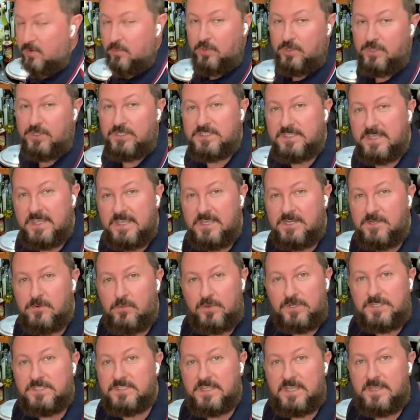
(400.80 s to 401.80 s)
what you see and you
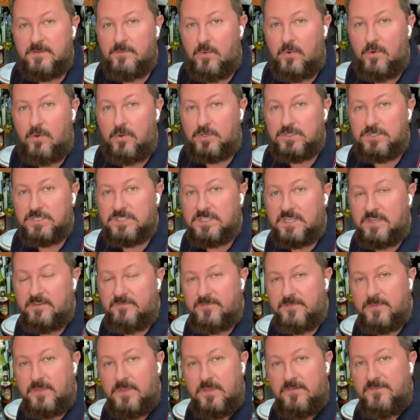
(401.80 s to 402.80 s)
want to see more, just
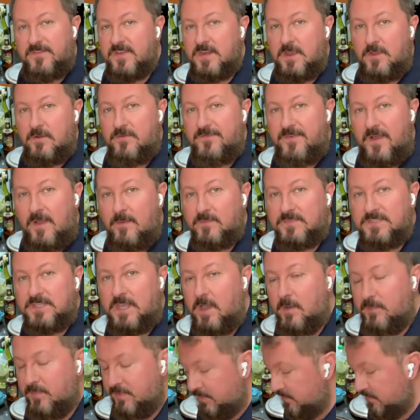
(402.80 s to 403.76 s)
give the video a thumbs up,